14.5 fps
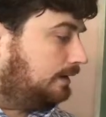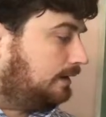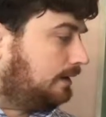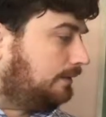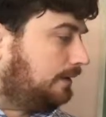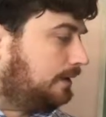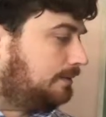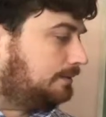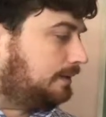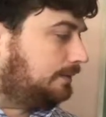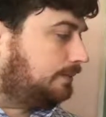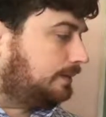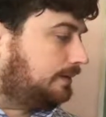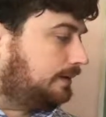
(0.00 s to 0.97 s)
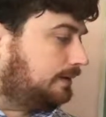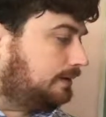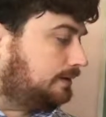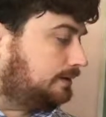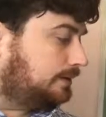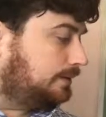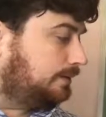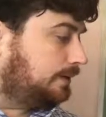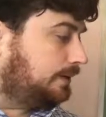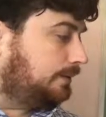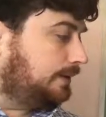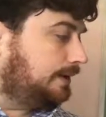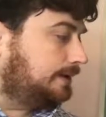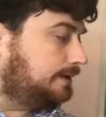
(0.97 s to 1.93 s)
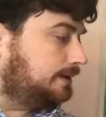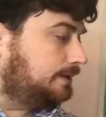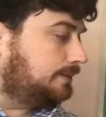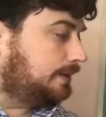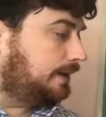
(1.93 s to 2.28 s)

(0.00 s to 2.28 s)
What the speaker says: Now that I'm left with these 2 equations,